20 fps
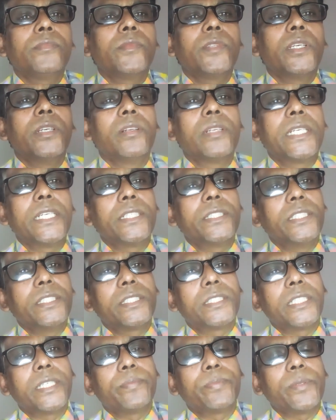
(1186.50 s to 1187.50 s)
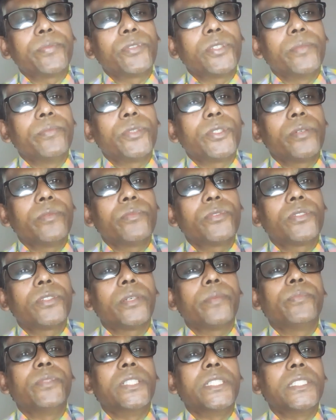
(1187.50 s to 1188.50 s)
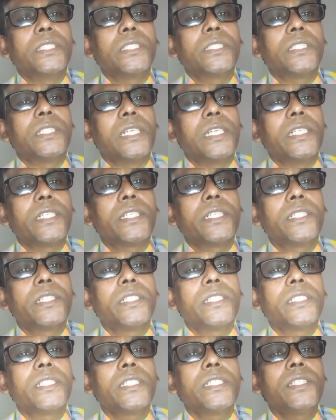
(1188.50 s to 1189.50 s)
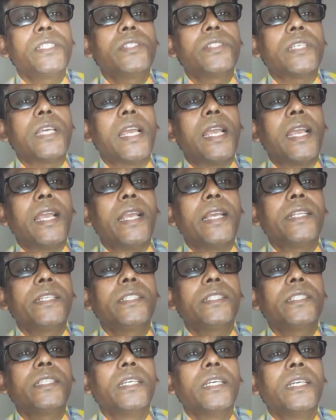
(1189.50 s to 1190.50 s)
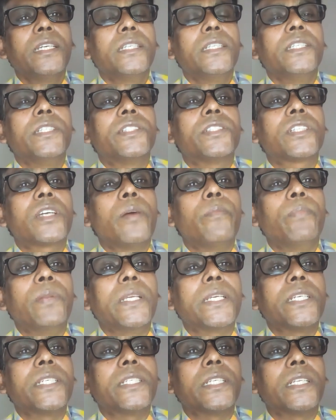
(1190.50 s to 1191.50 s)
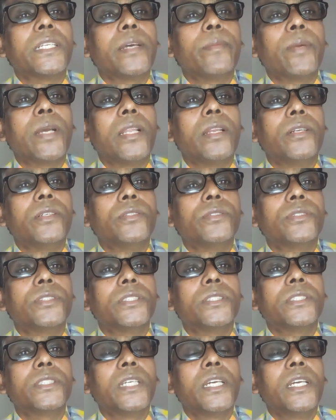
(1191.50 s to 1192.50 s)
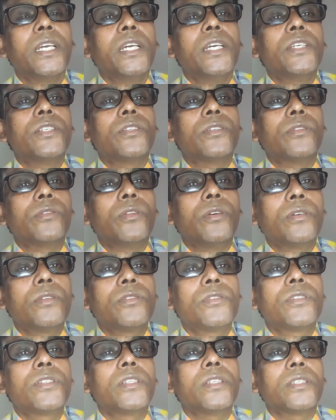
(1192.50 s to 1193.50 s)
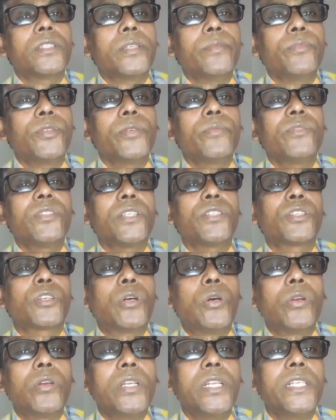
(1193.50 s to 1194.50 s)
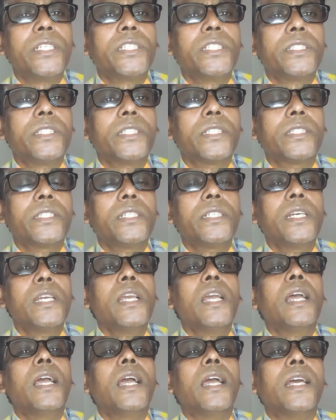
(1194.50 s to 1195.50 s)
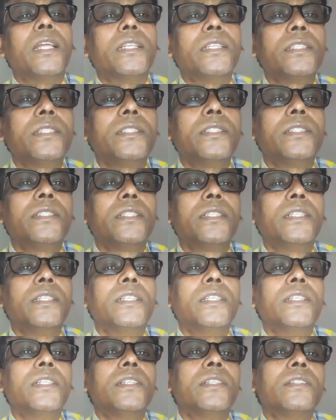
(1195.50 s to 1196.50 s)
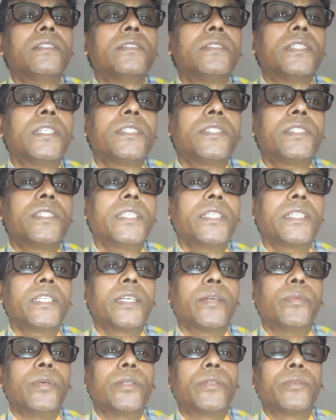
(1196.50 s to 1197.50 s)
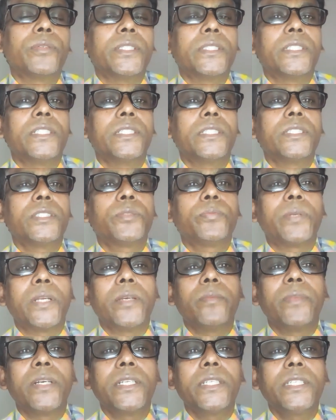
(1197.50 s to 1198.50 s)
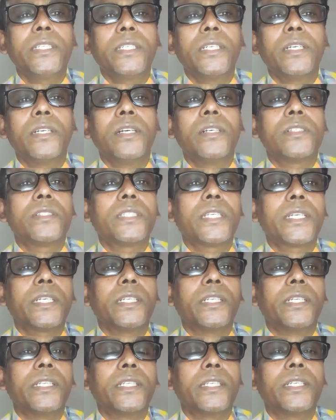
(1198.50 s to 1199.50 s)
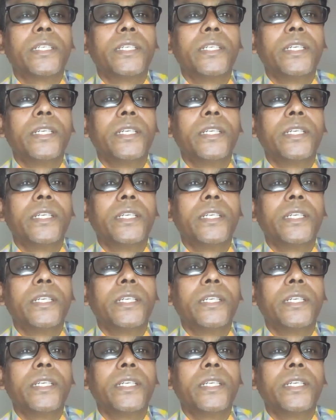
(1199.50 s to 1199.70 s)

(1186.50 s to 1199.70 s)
you'll get this type of symptoms of disease, related disease, and its complication, amyloidosis. So those symptoms just correlate each other, and Just think about whether it is primary or secondary.